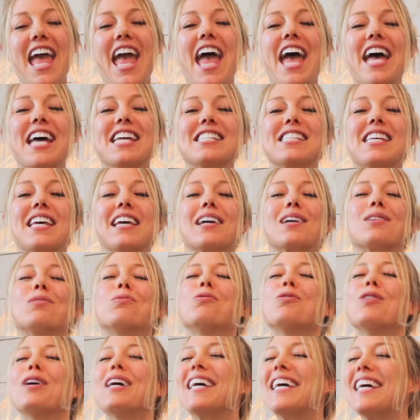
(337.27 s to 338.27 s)
and take
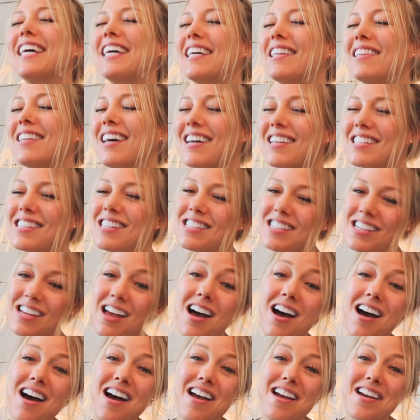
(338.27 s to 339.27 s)
way less
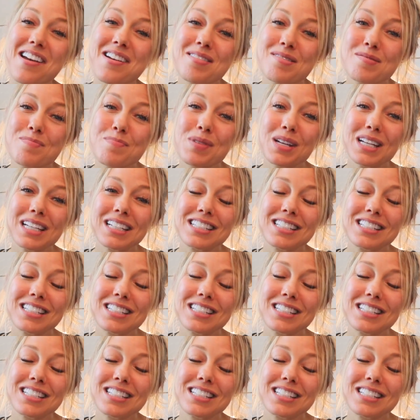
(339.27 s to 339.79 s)
time